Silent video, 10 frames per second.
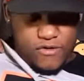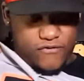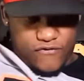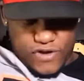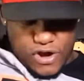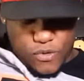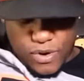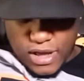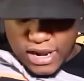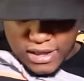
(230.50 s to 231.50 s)
very
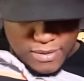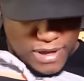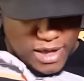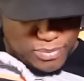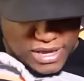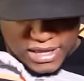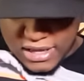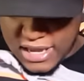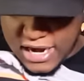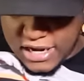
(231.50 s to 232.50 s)
well in my
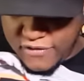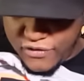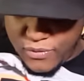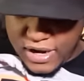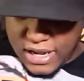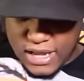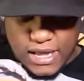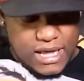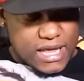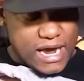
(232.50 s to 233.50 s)
opinion. Got the infrared,
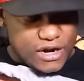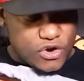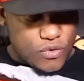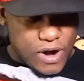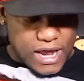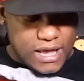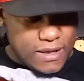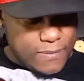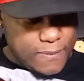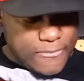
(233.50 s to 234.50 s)
got the gray,
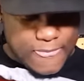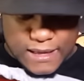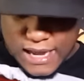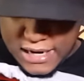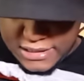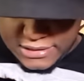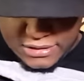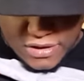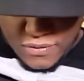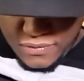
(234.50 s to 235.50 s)
got the
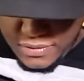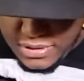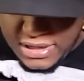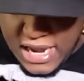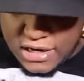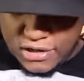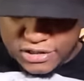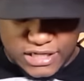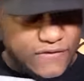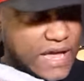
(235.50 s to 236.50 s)
you know, got the
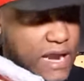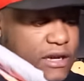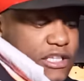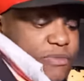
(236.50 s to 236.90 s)
little, even got the little